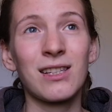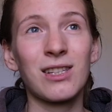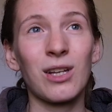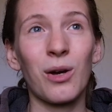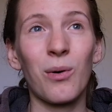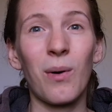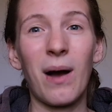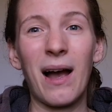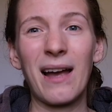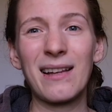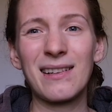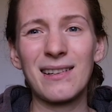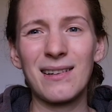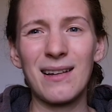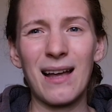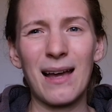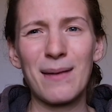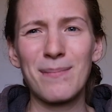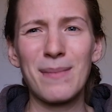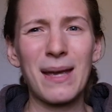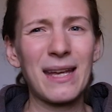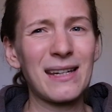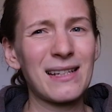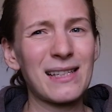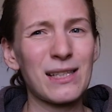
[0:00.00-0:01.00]
So I
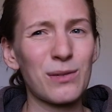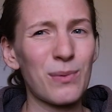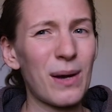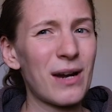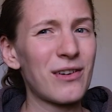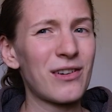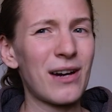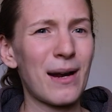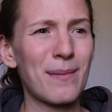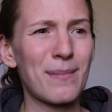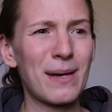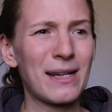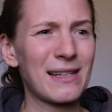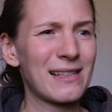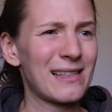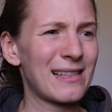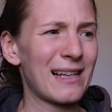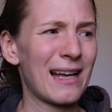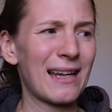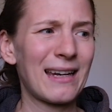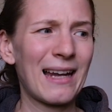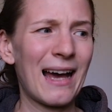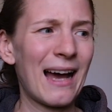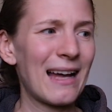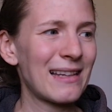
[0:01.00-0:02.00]
made a sweater, I made a
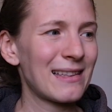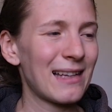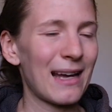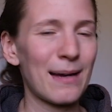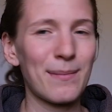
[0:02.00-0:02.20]
sun hat,